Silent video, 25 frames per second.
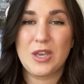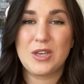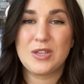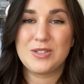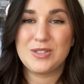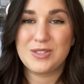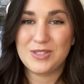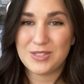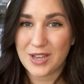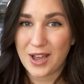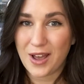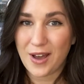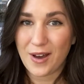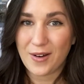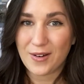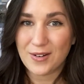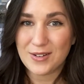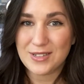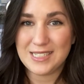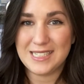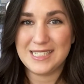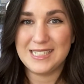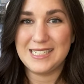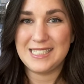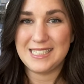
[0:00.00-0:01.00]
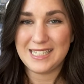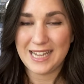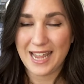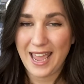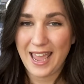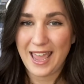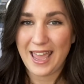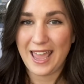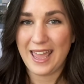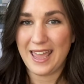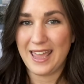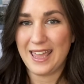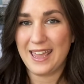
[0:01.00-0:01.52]
So
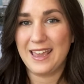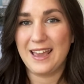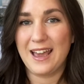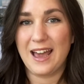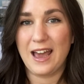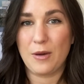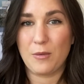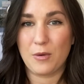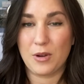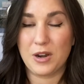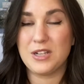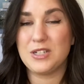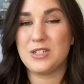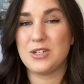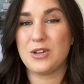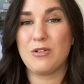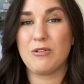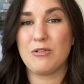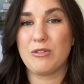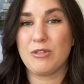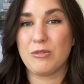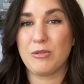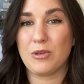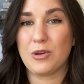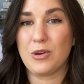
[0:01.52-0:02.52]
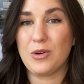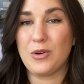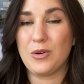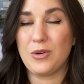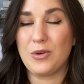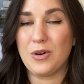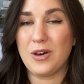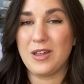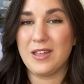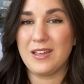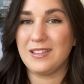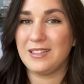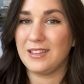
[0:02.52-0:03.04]
today I wanted to go
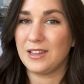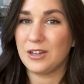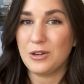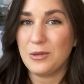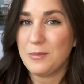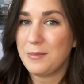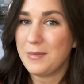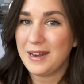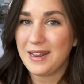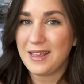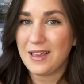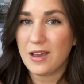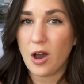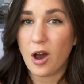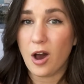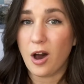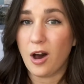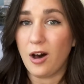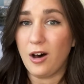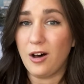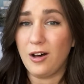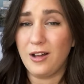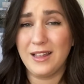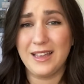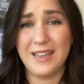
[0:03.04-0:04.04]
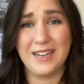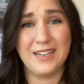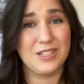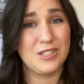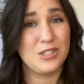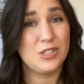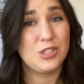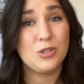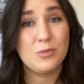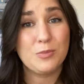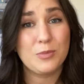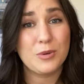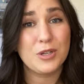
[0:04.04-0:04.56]
through a little mini haul, and a
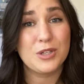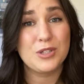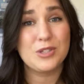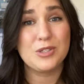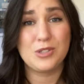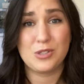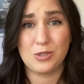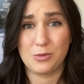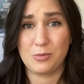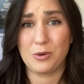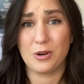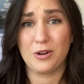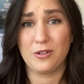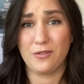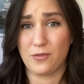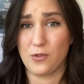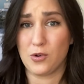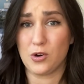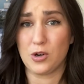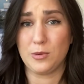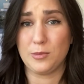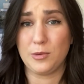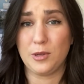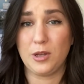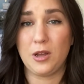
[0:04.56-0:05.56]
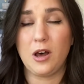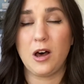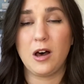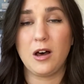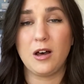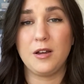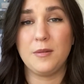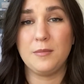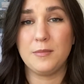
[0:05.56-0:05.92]
super affordable haul.